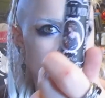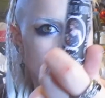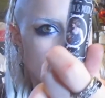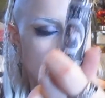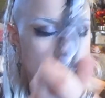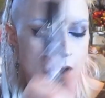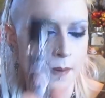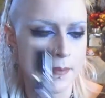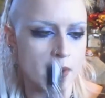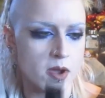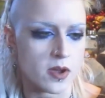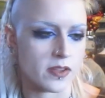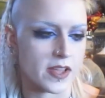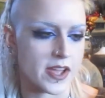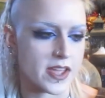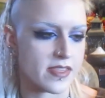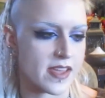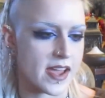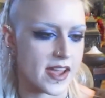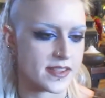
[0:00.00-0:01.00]
a combo
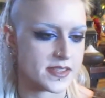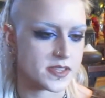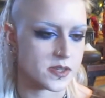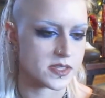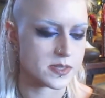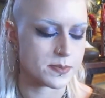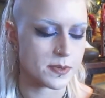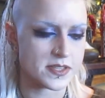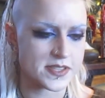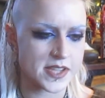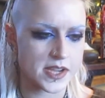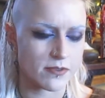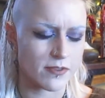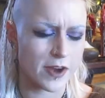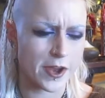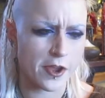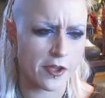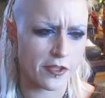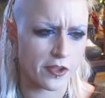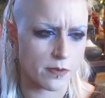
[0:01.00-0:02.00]
like that. So it smells like
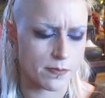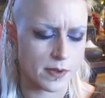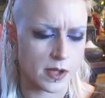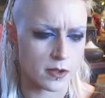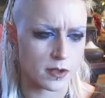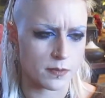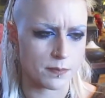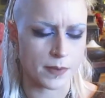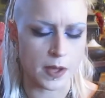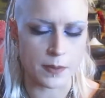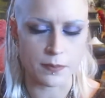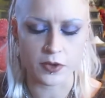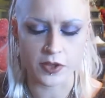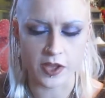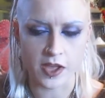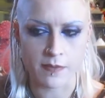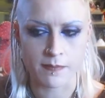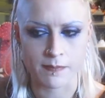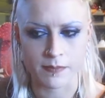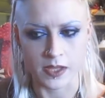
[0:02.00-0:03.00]
regular bu
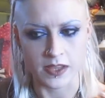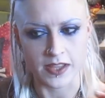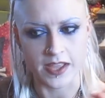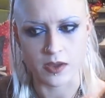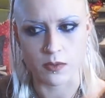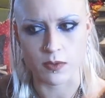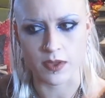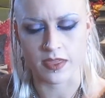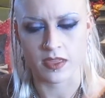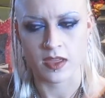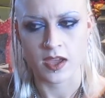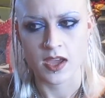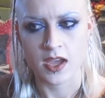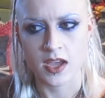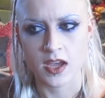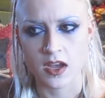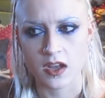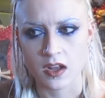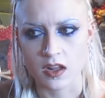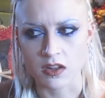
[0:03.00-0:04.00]
bubblegum, but like with
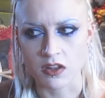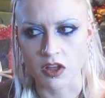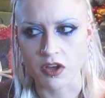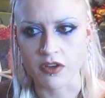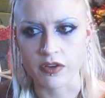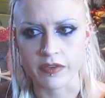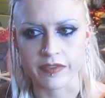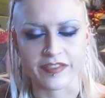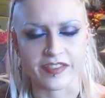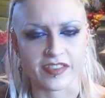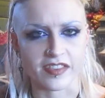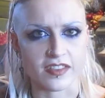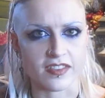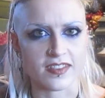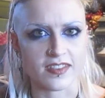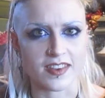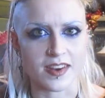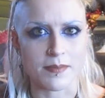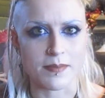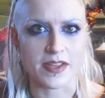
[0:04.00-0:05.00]
cloves and
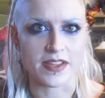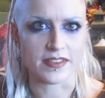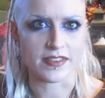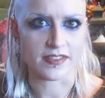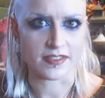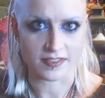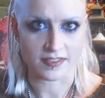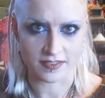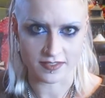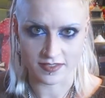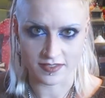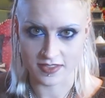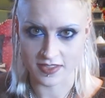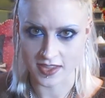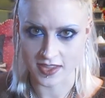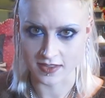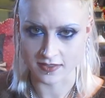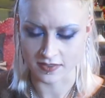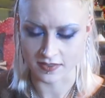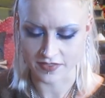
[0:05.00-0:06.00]
cinnamons and
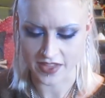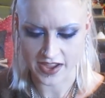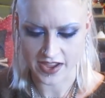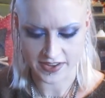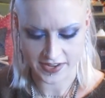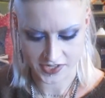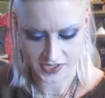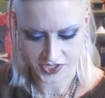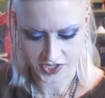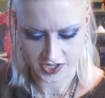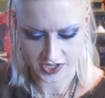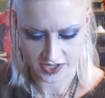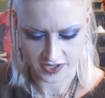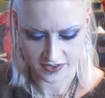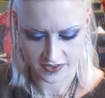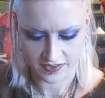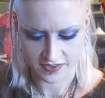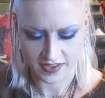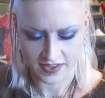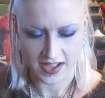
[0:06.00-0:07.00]
things of that
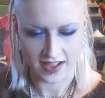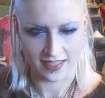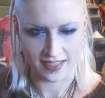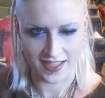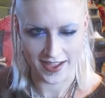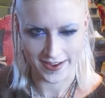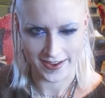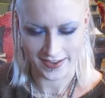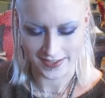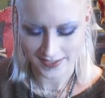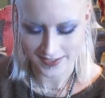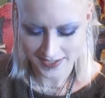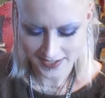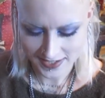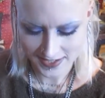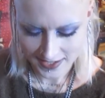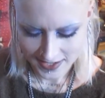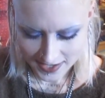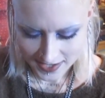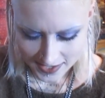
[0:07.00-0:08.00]
nature. I like
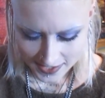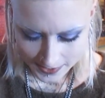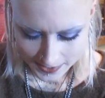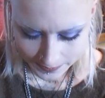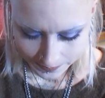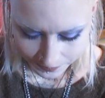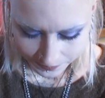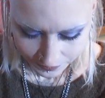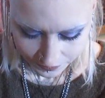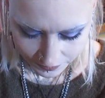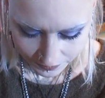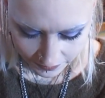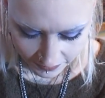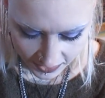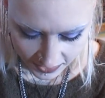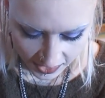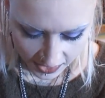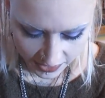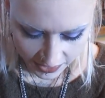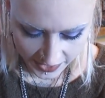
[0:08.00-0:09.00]
it.
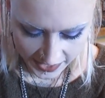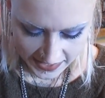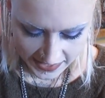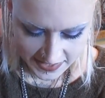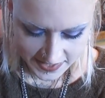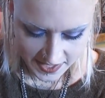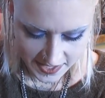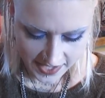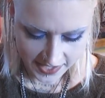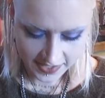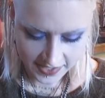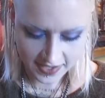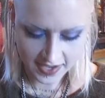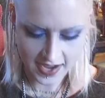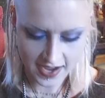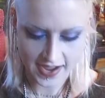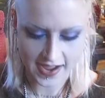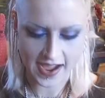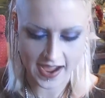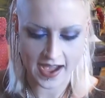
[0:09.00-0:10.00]
The next thing
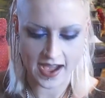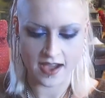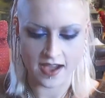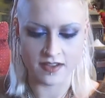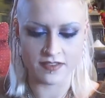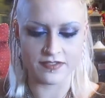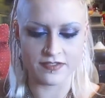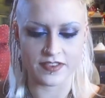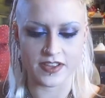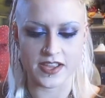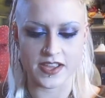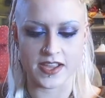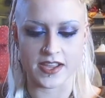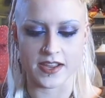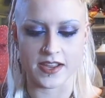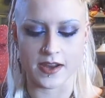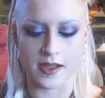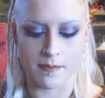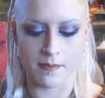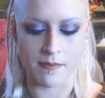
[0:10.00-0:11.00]
I have
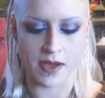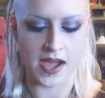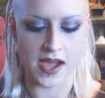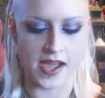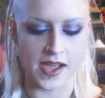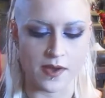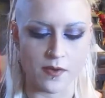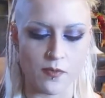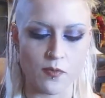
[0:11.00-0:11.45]
in my